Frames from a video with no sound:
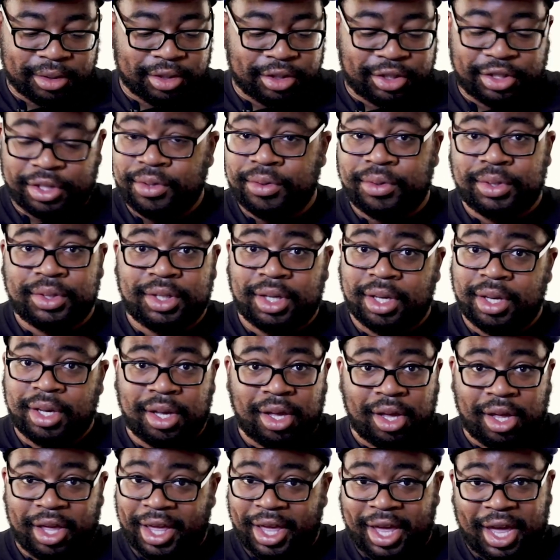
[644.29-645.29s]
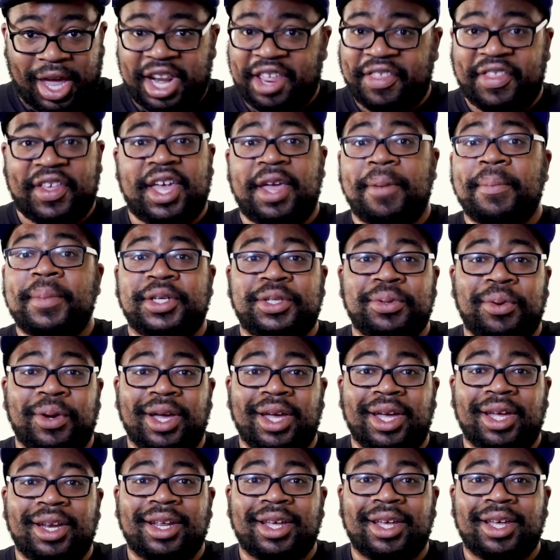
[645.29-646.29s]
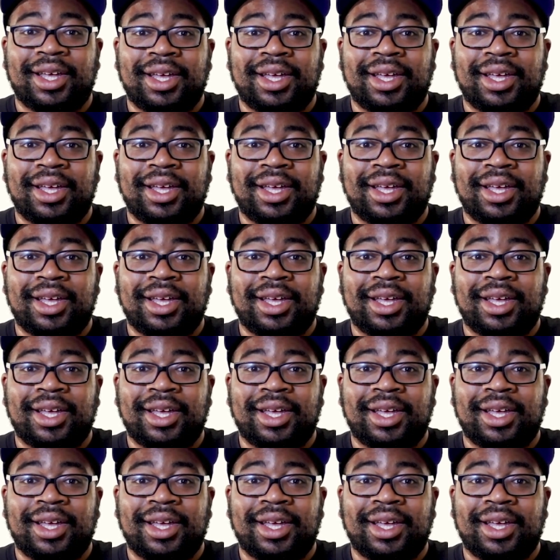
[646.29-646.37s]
shoes, anything in between?